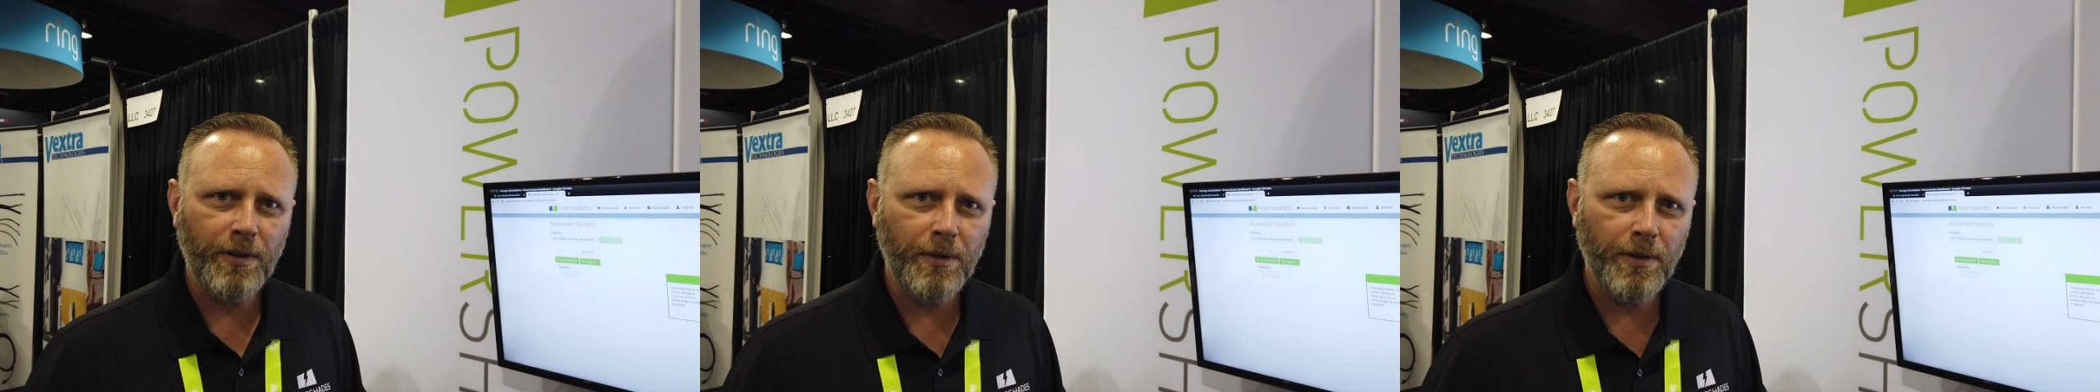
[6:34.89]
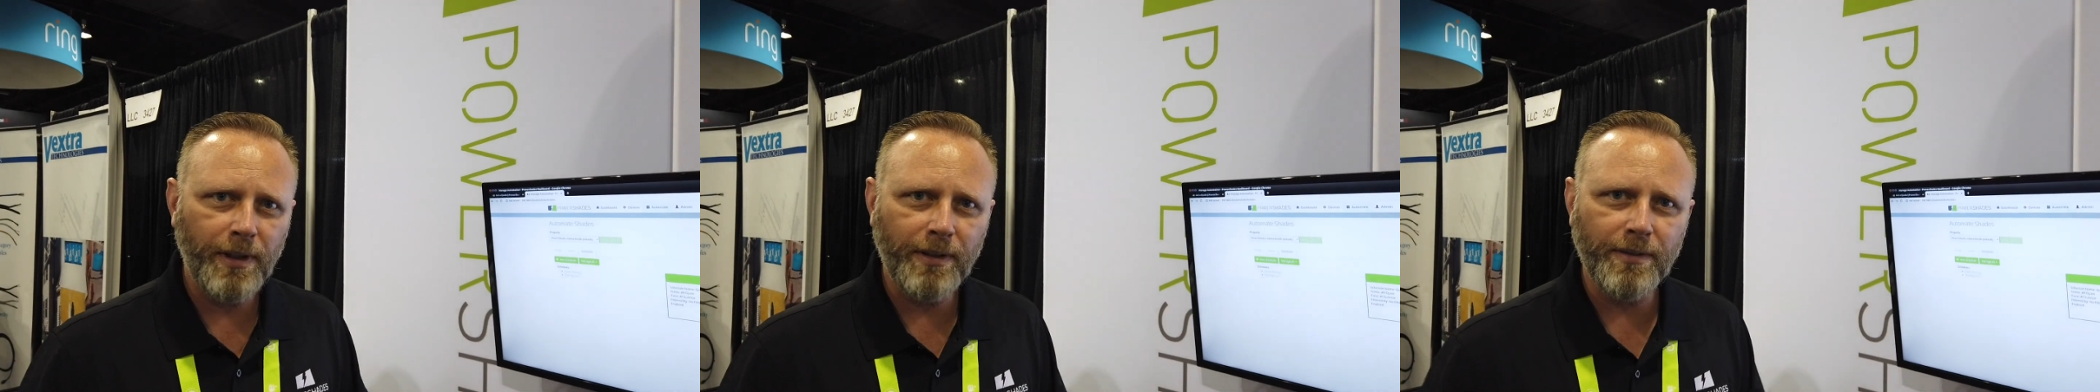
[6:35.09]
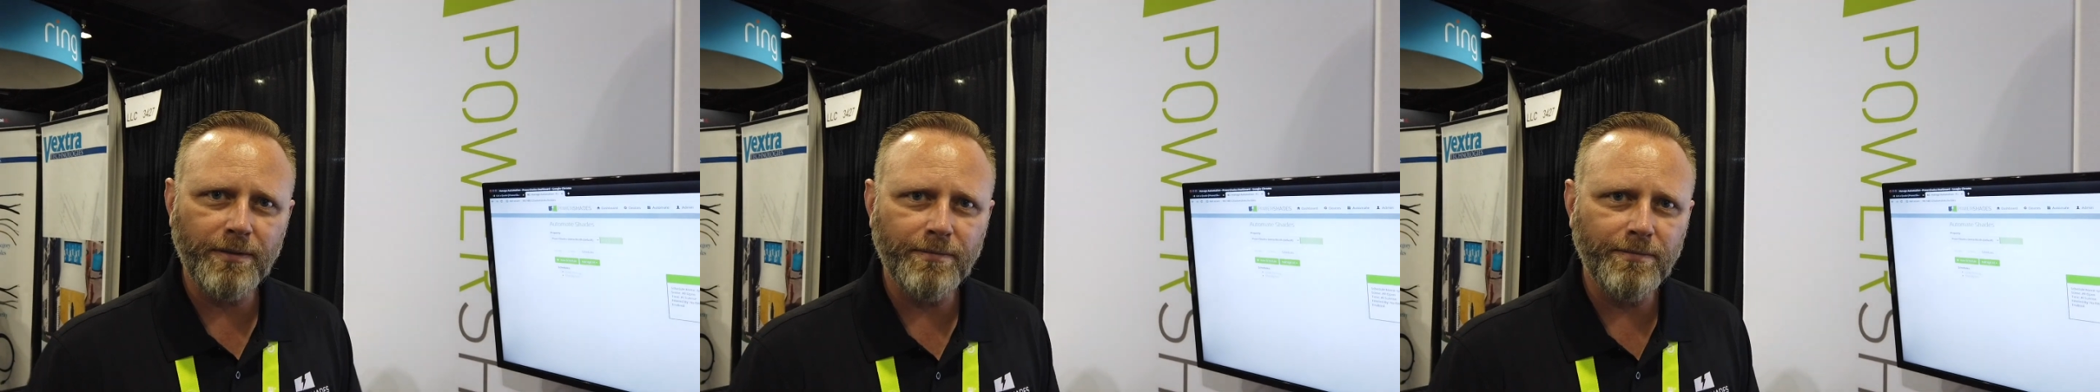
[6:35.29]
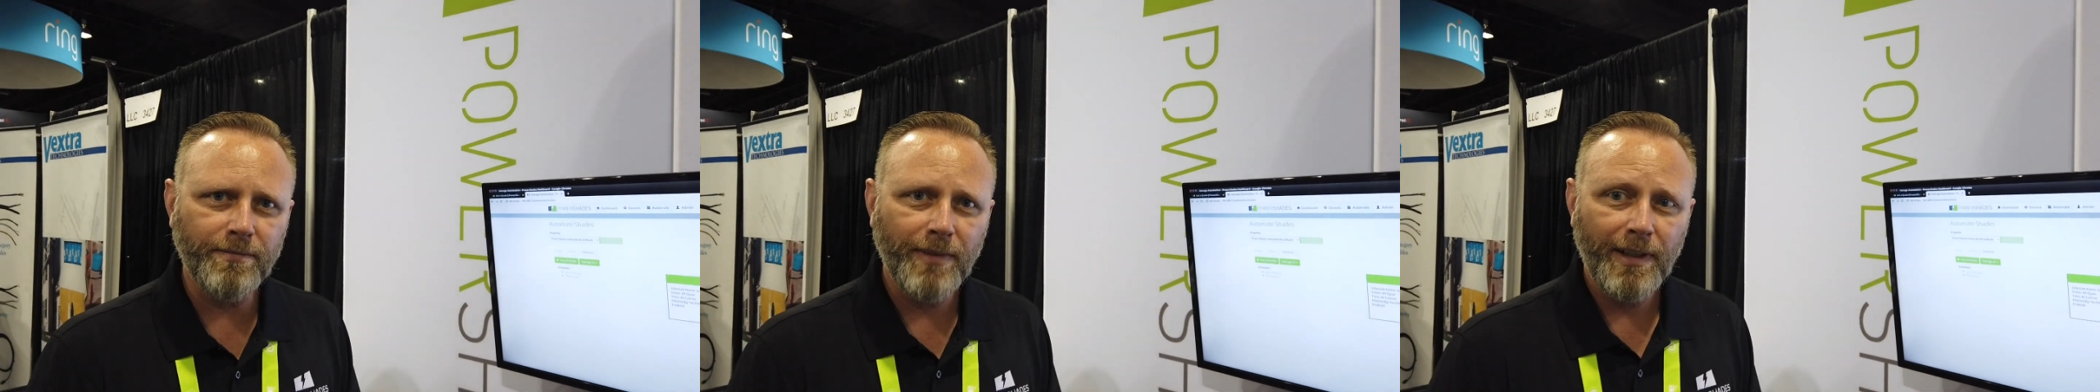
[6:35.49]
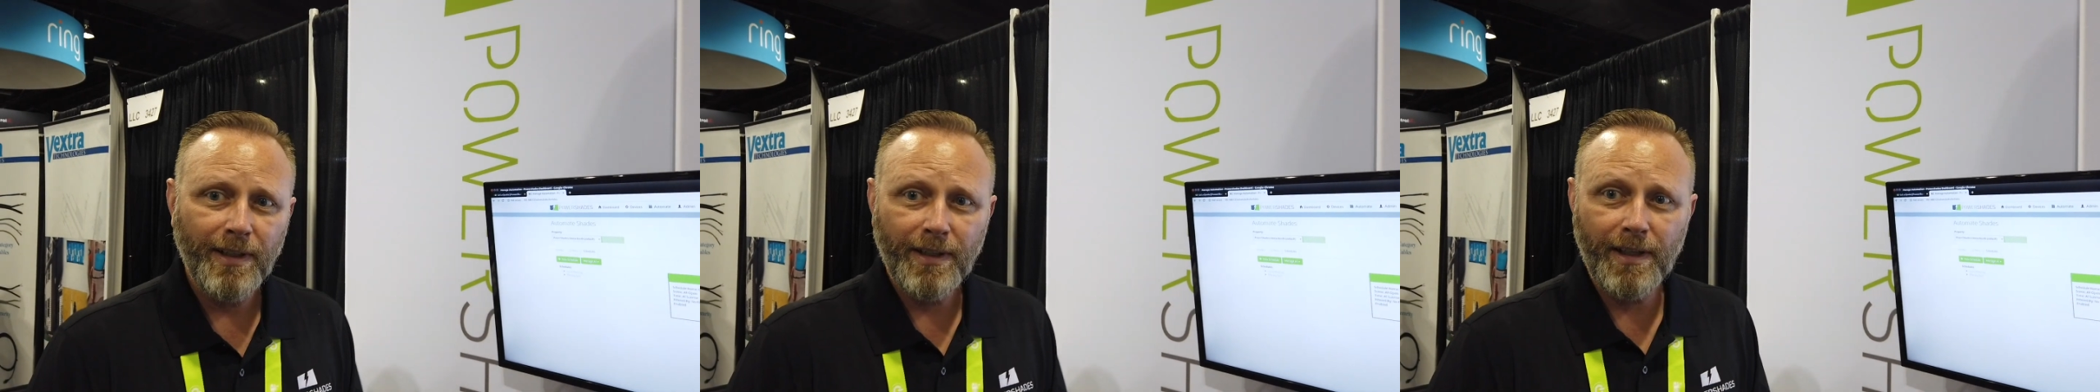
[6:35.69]
you
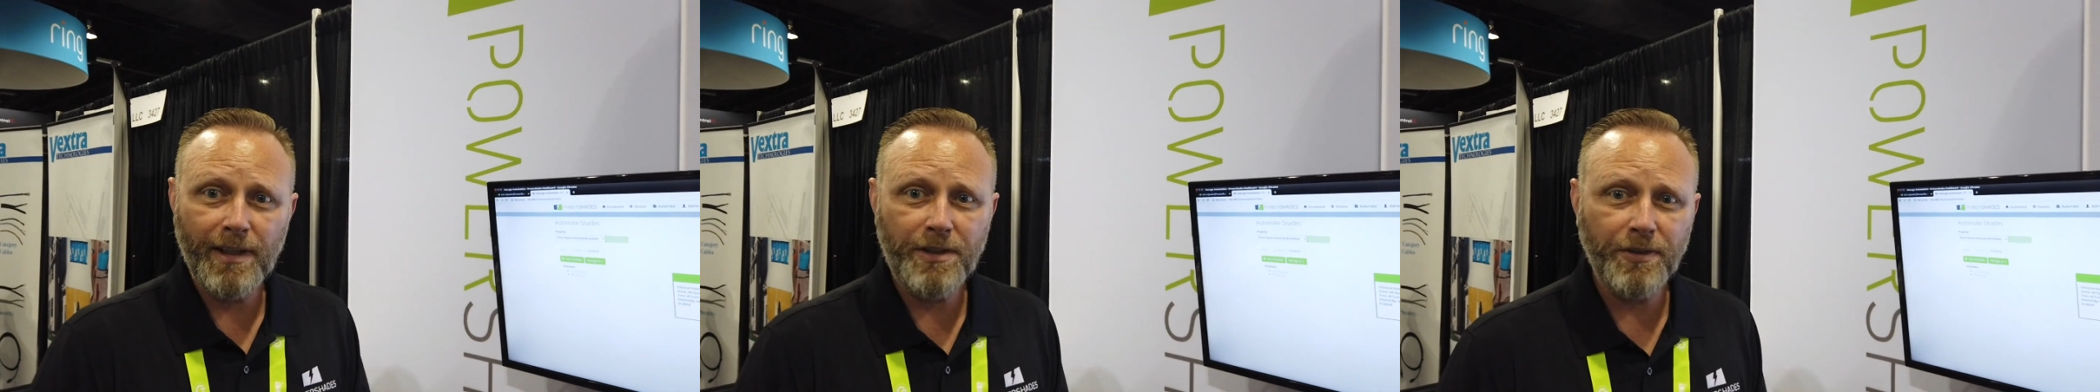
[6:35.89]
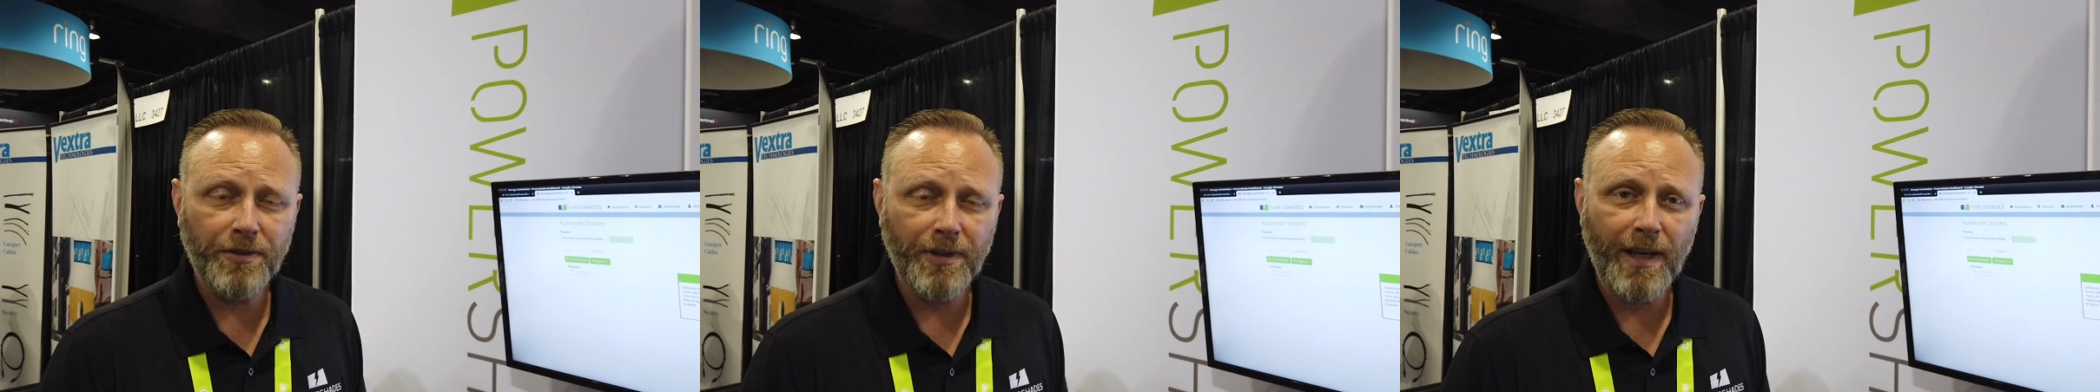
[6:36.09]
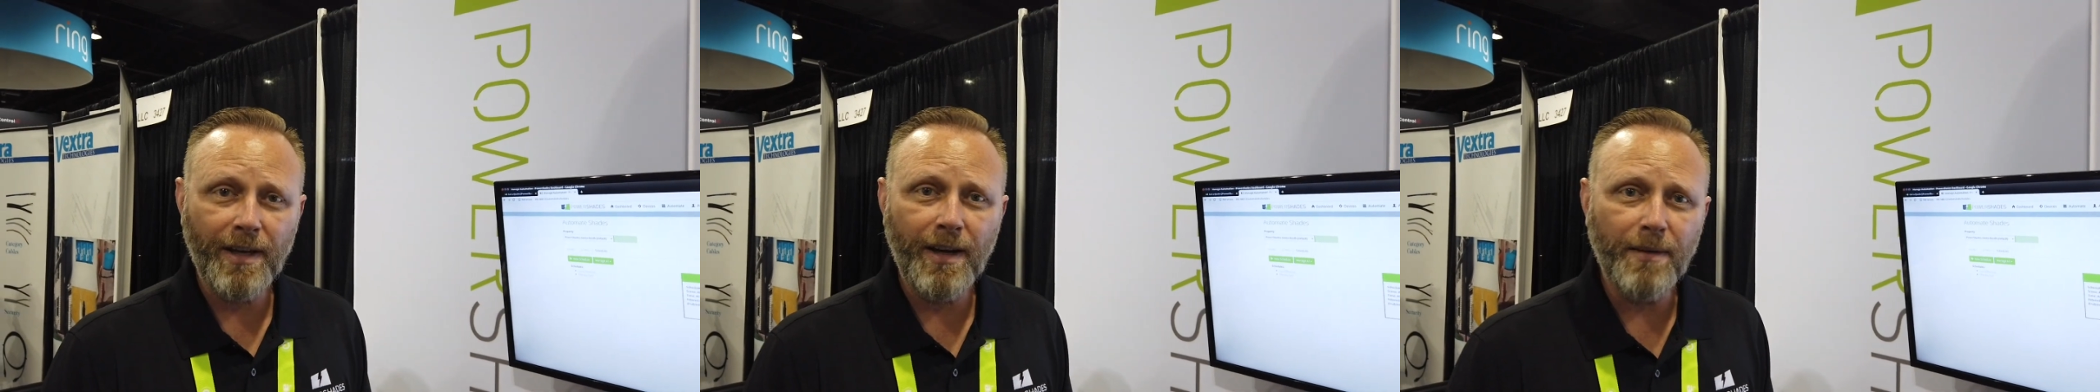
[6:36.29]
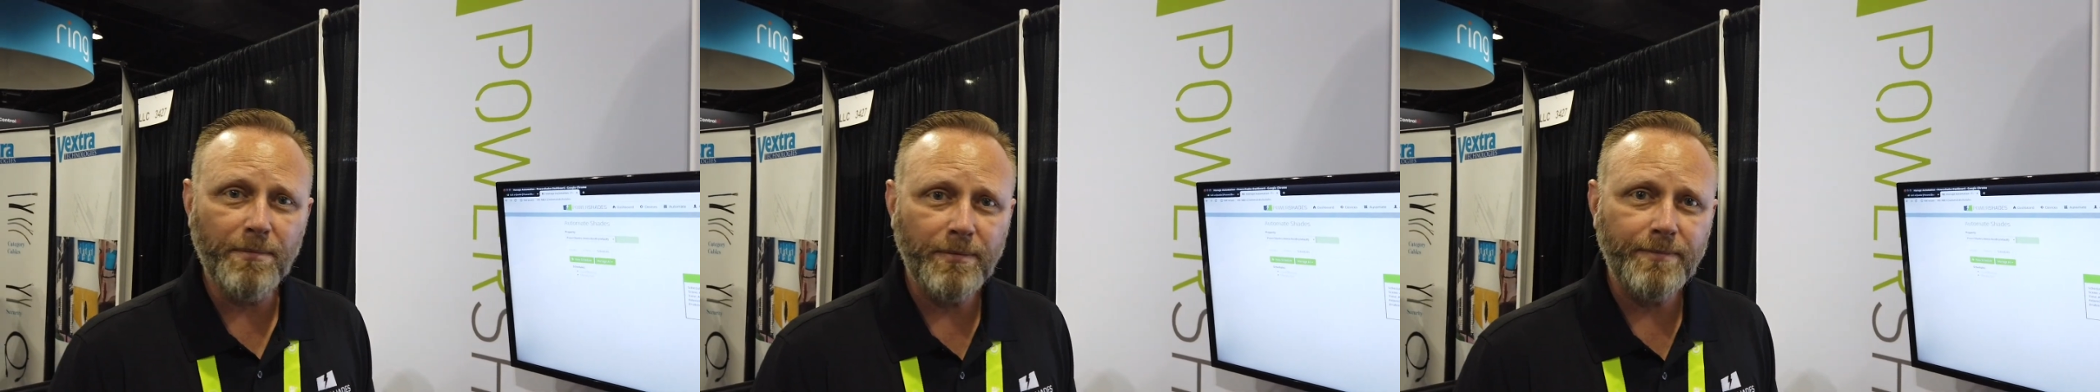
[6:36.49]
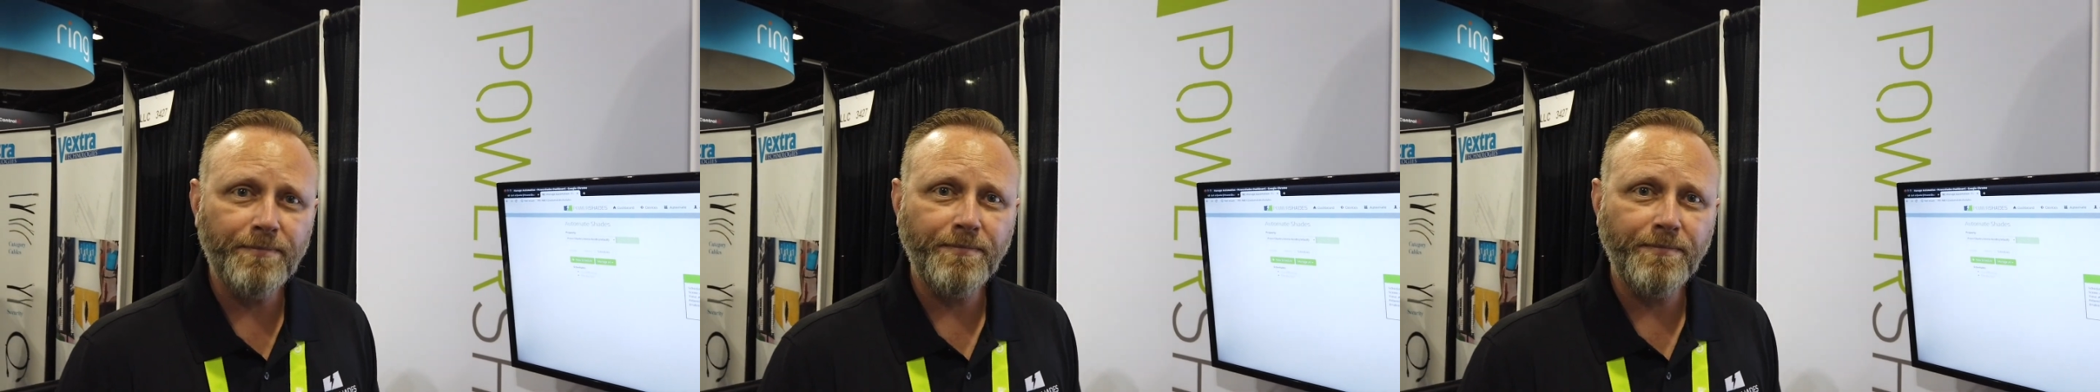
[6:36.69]
and get you set up.